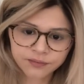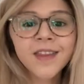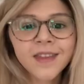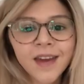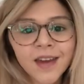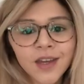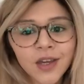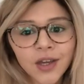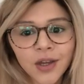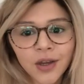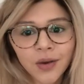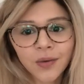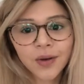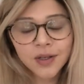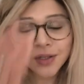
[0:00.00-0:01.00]
Thank
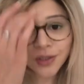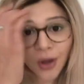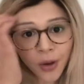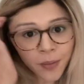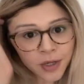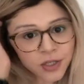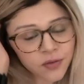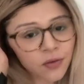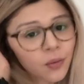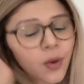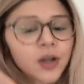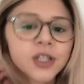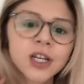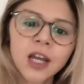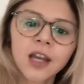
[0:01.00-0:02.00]
you so much for
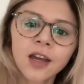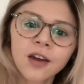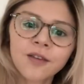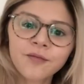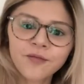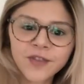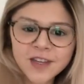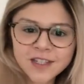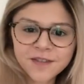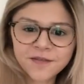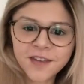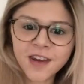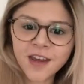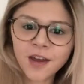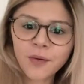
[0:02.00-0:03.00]
watching this
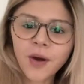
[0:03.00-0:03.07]
video.